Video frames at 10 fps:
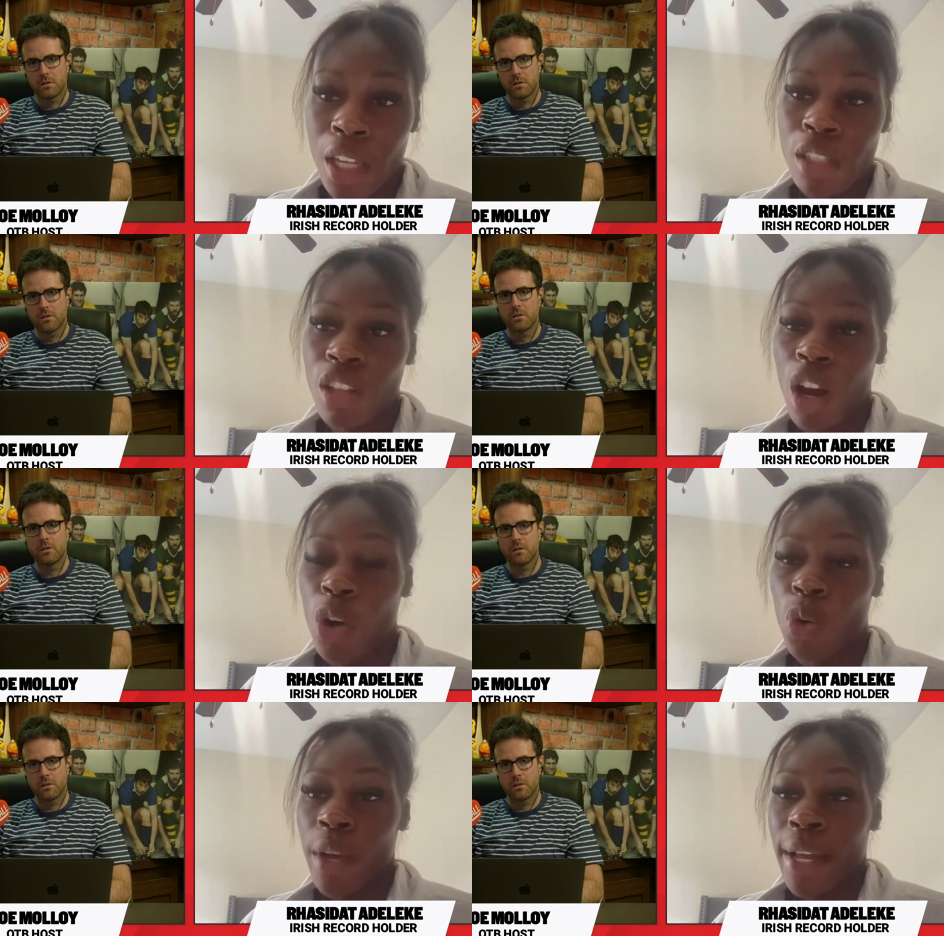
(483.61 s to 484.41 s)

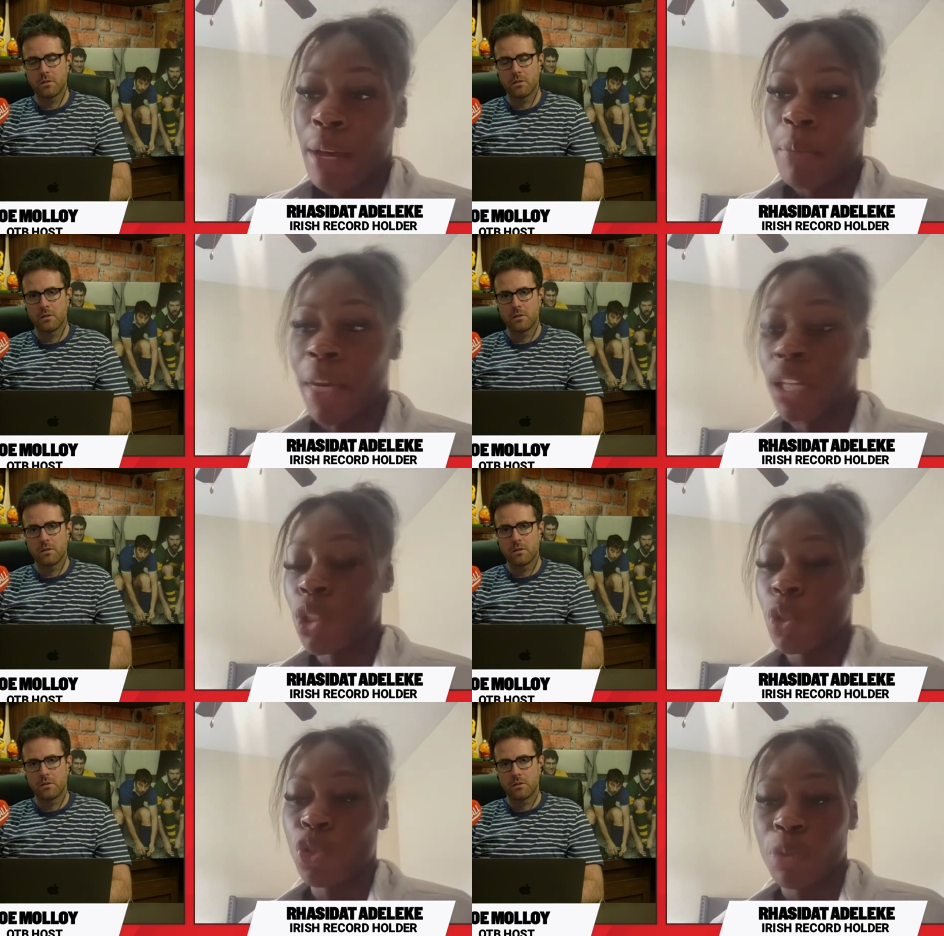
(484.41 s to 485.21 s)
Speaker 1: So my
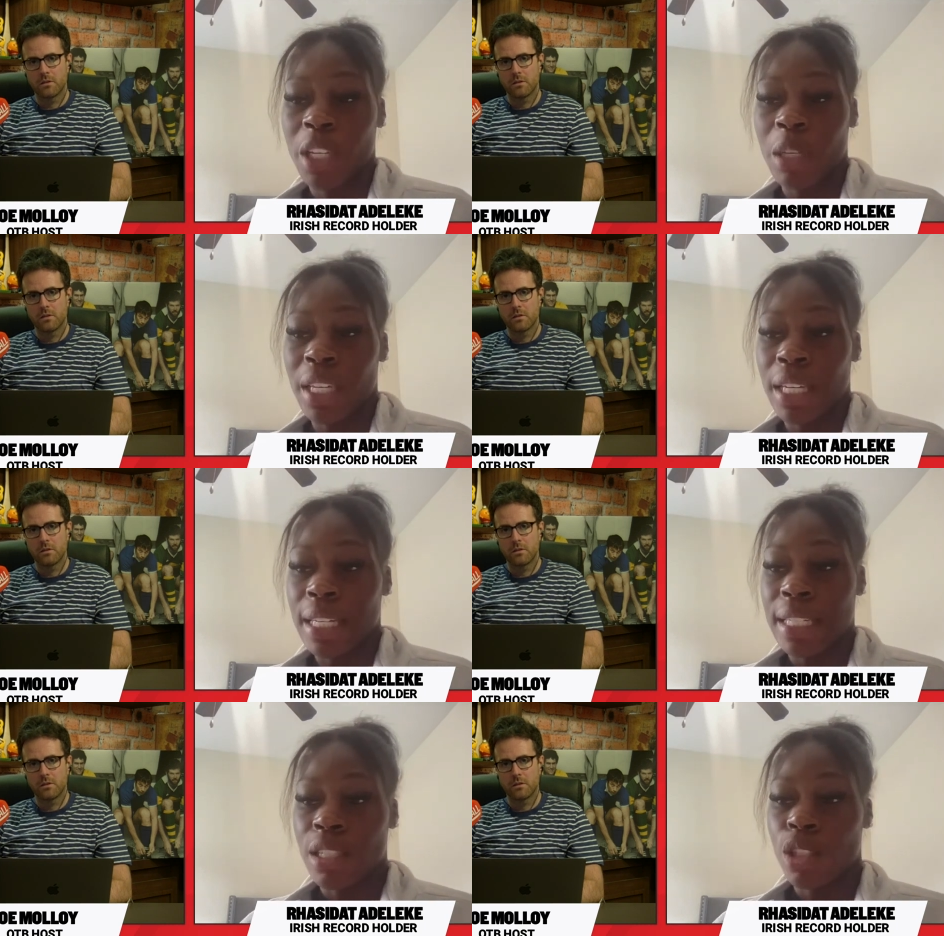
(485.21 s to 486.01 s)
200 PB
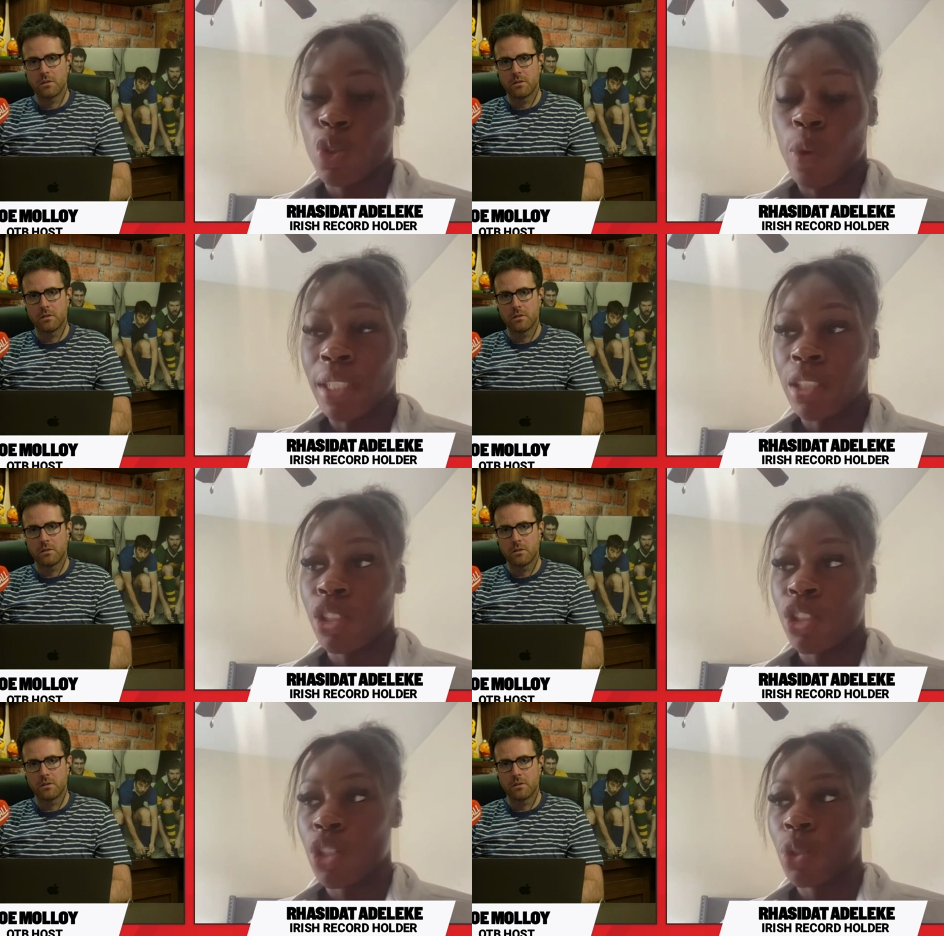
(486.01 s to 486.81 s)
is
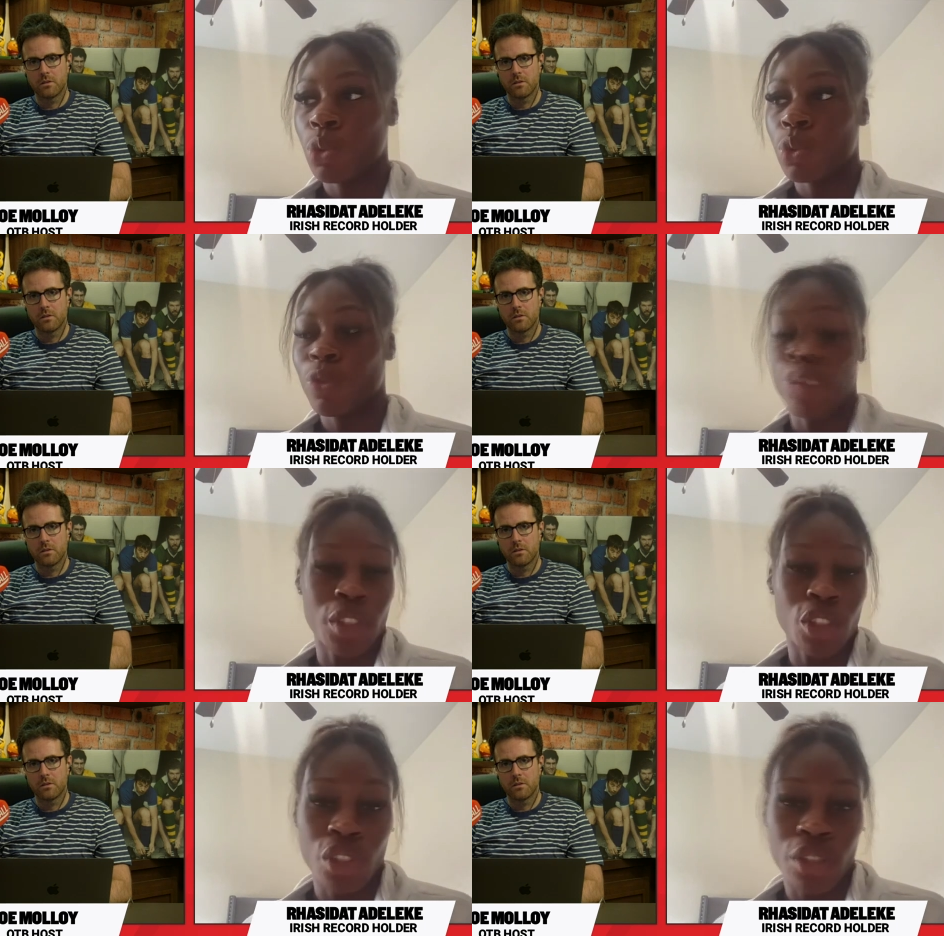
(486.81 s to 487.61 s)
22
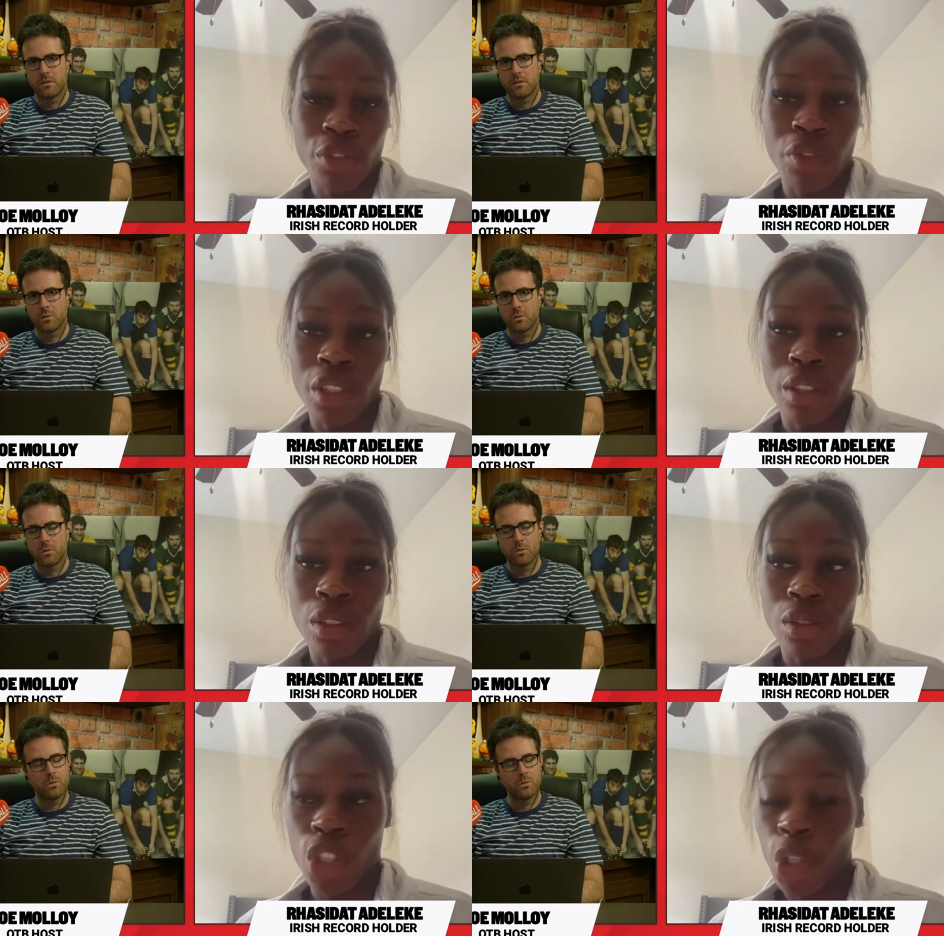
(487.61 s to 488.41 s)
53
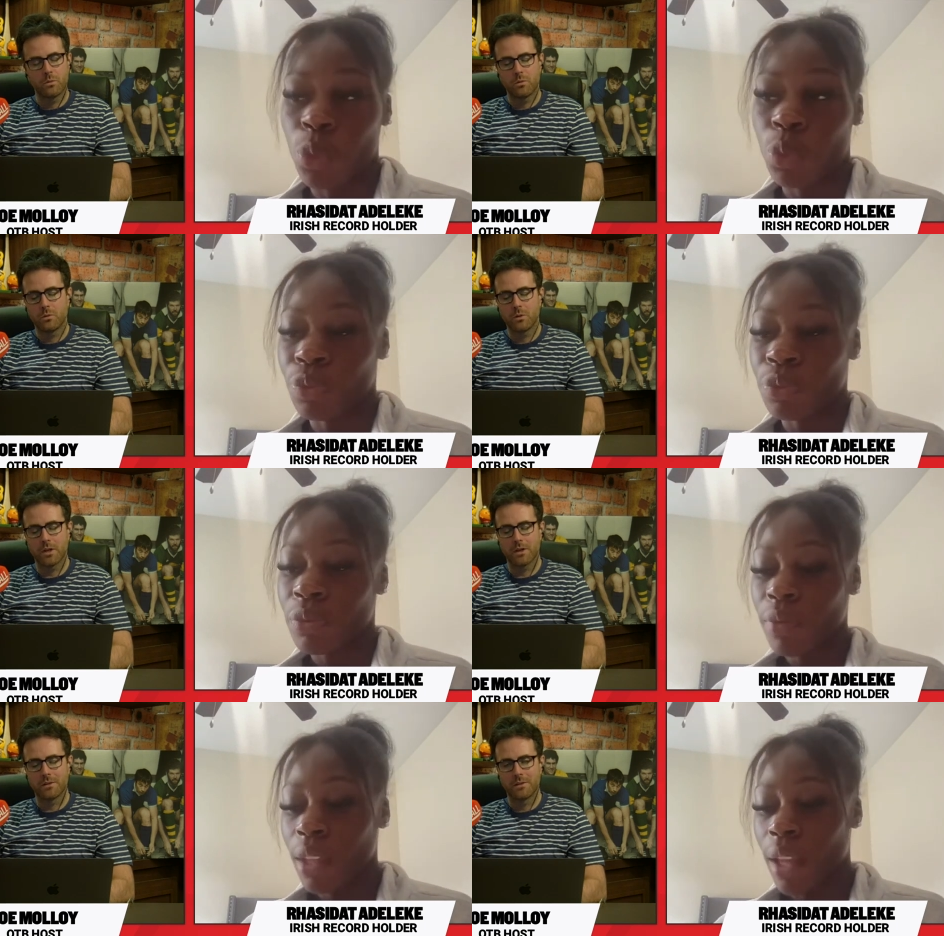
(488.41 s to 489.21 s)
52.
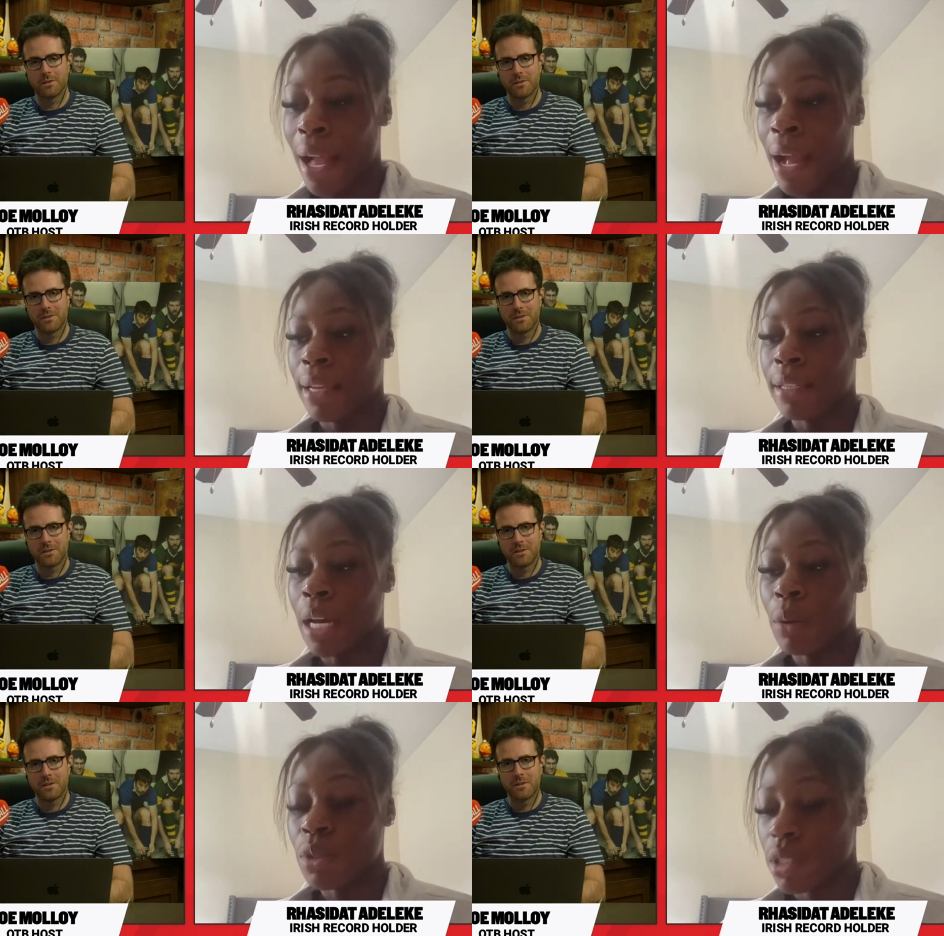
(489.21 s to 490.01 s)
Yeah. And
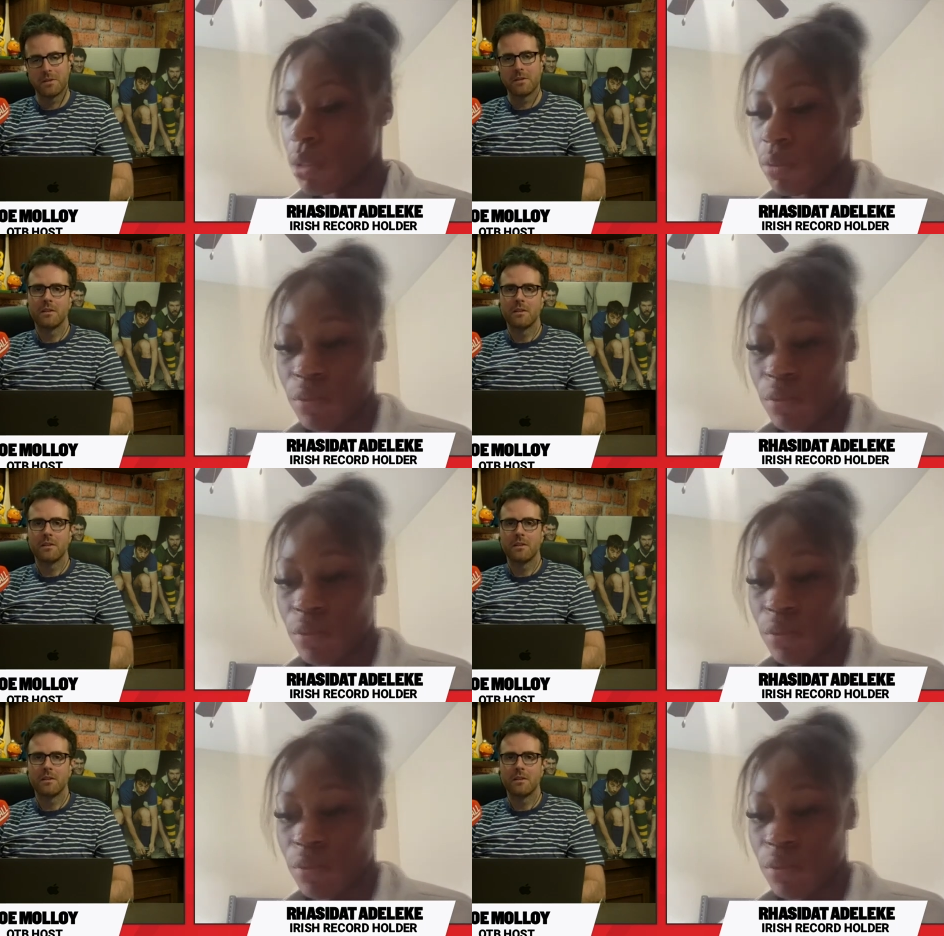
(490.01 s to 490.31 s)
that was